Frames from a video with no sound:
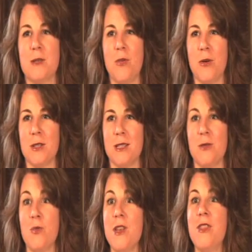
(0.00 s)

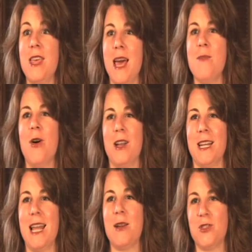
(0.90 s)
porcelain with the M on
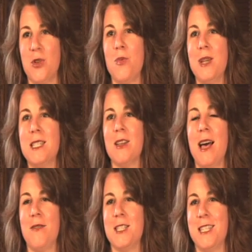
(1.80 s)
it, and so we still
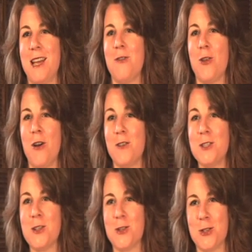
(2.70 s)
have it today for our
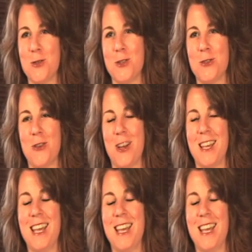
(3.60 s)
visitors to enjoy.